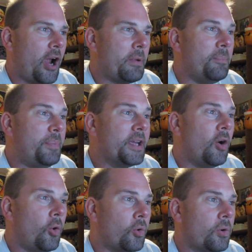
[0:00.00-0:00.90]
I'm a big
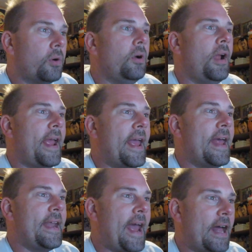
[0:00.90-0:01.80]
horror
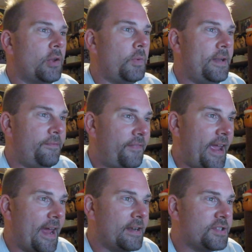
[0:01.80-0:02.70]
and Halloween
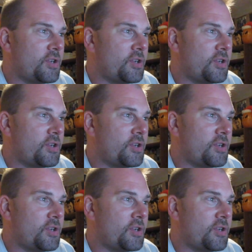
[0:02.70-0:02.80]
fan,